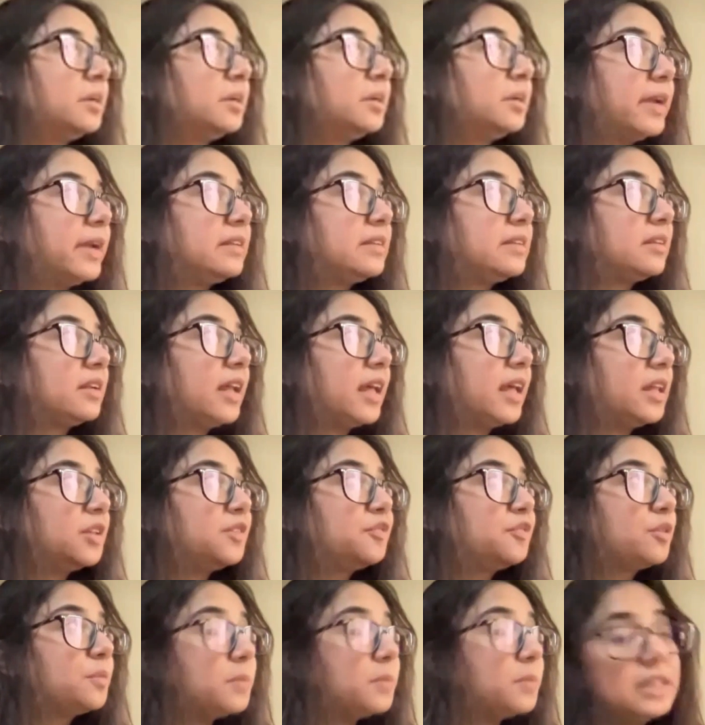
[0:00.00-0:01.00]
mental health
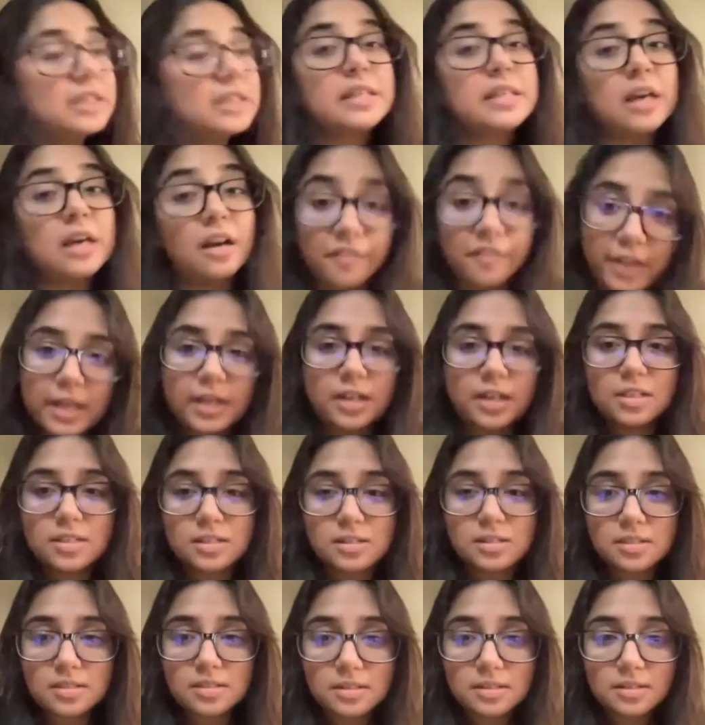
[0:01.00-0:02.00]
for me is
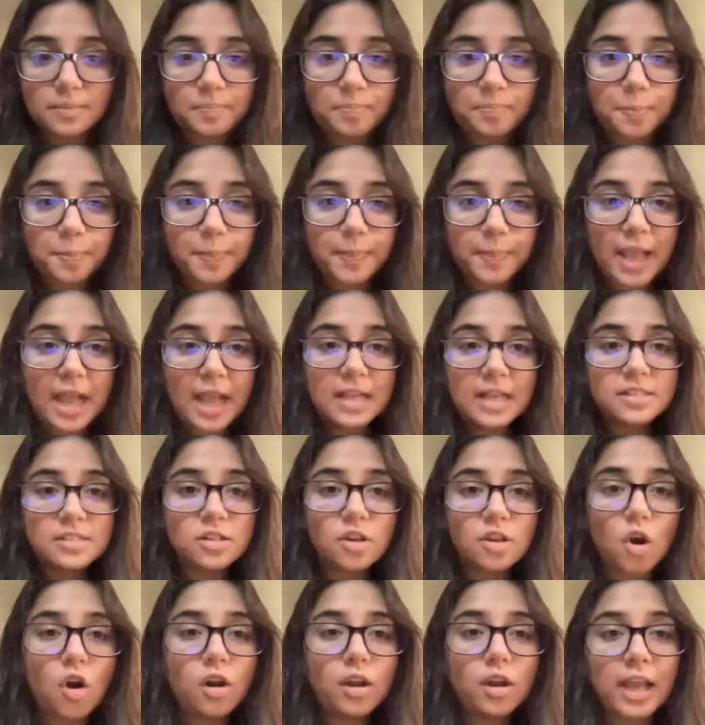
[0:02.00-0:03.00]
awareness. As
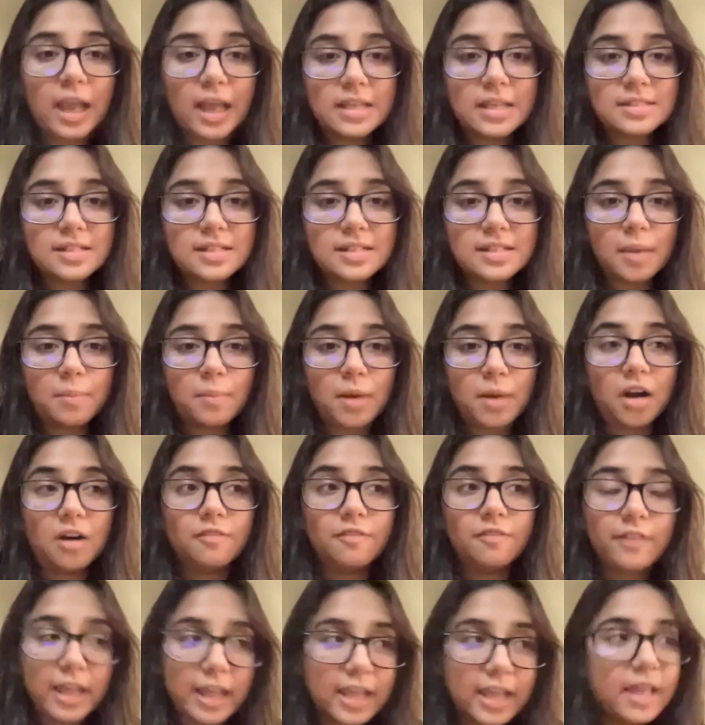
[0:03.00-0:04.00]
long as I'm
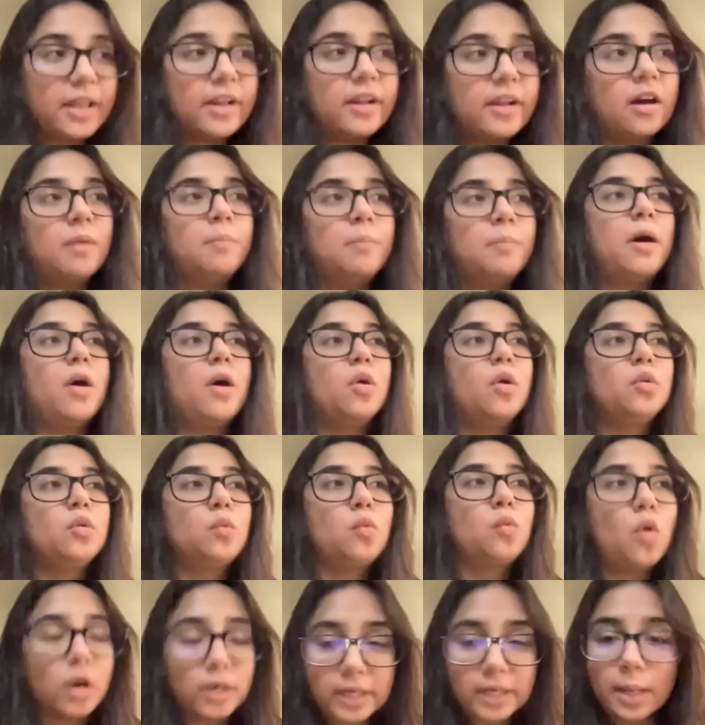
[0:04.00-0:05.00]
aware about
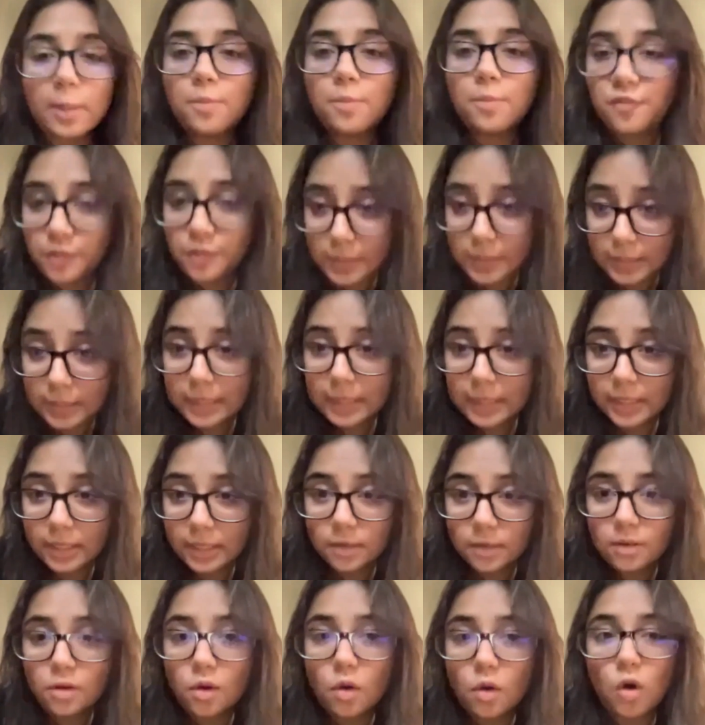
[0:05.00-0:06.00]
what I'm
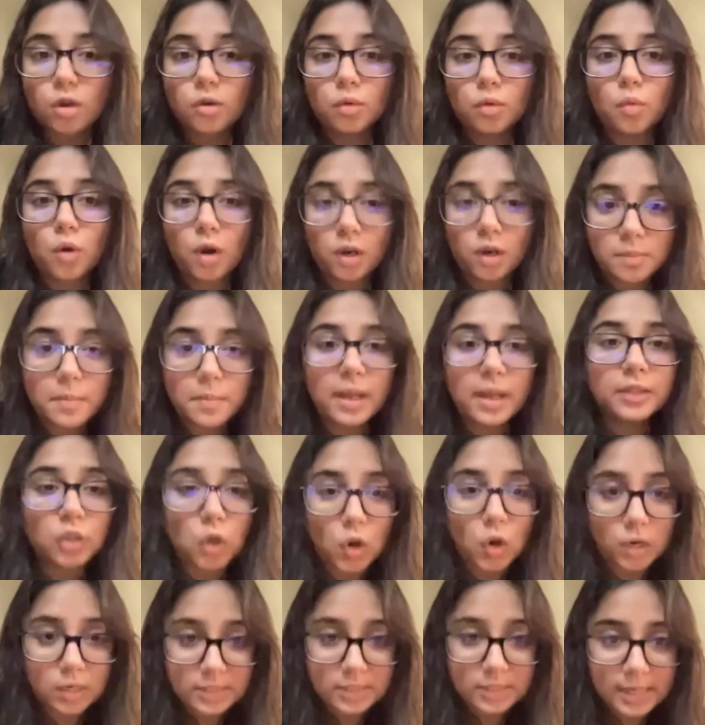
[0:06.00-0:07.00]
feeling or what my
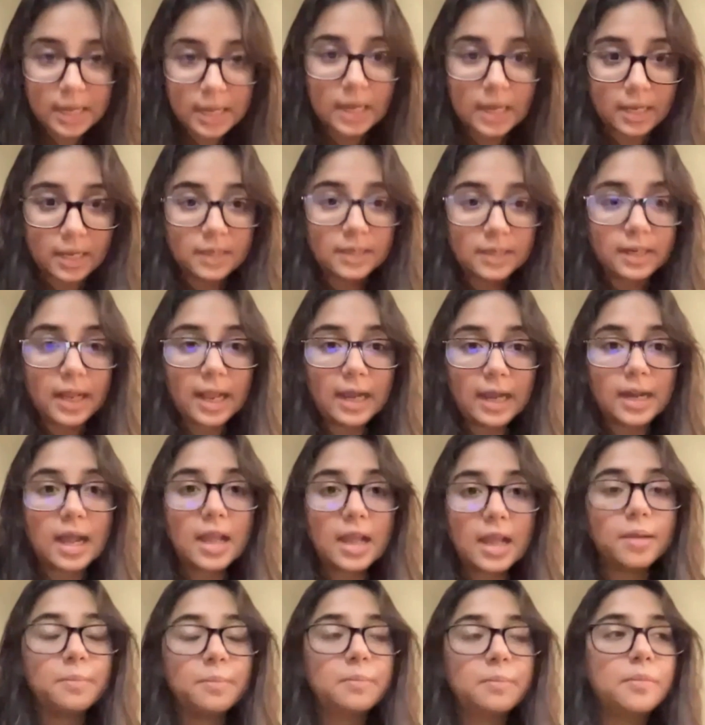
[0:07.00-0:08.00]
thoughts are, and
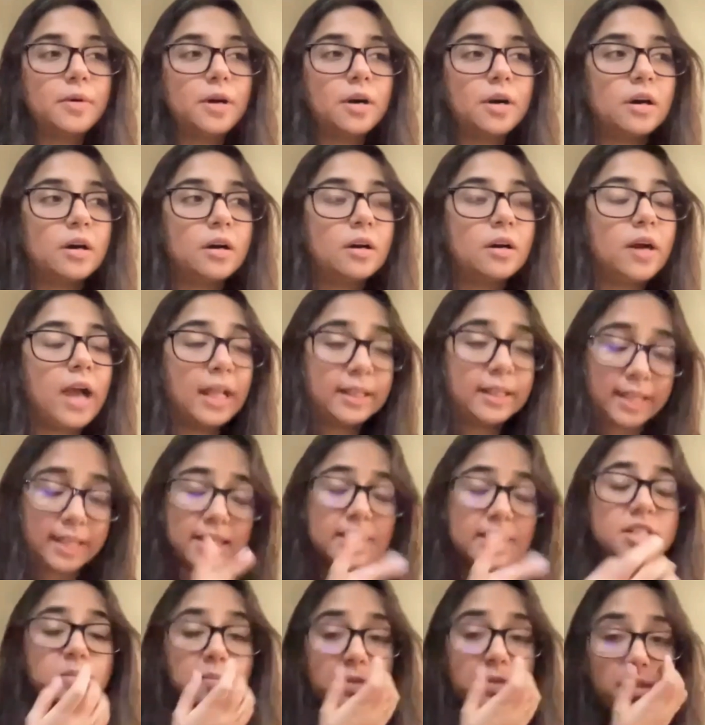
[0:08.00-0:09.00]
I am, and
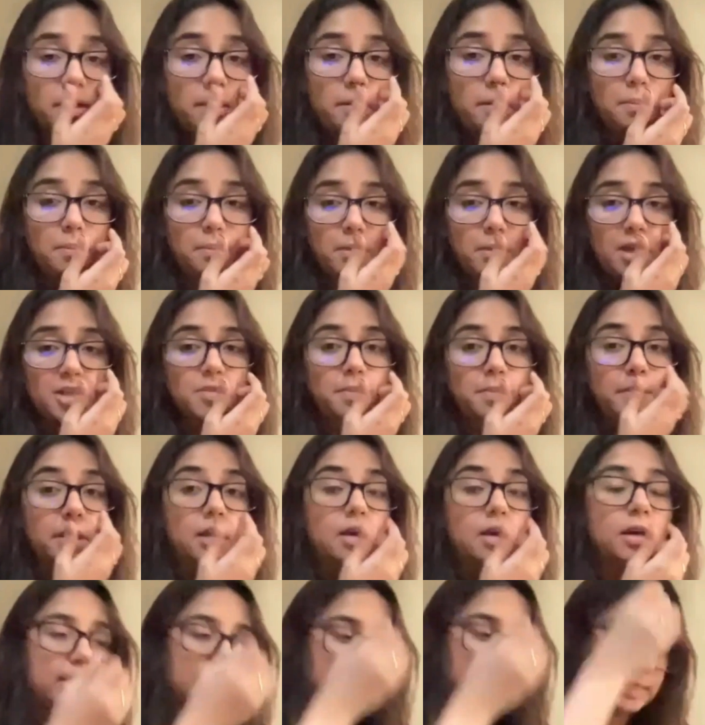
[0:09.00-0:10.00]
that has been a much
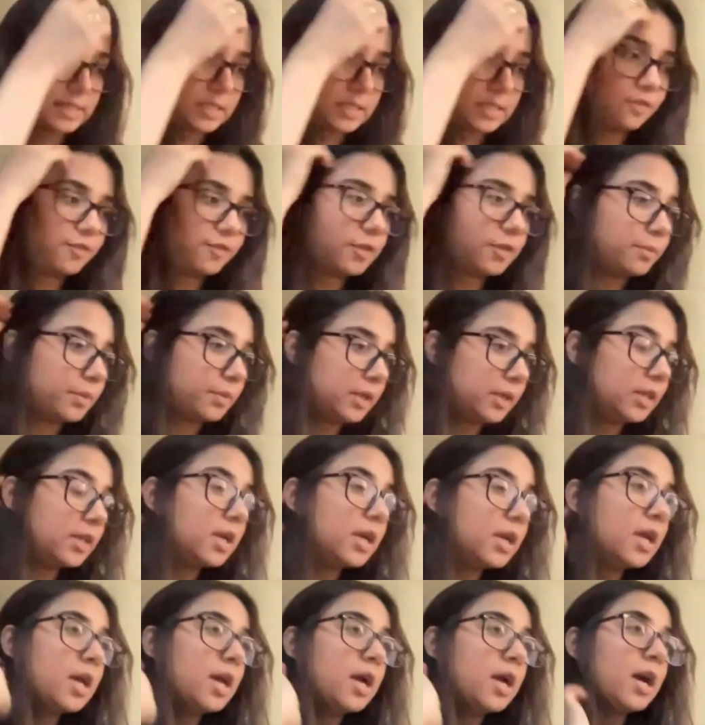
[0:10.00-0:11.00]
bigger lesson for me.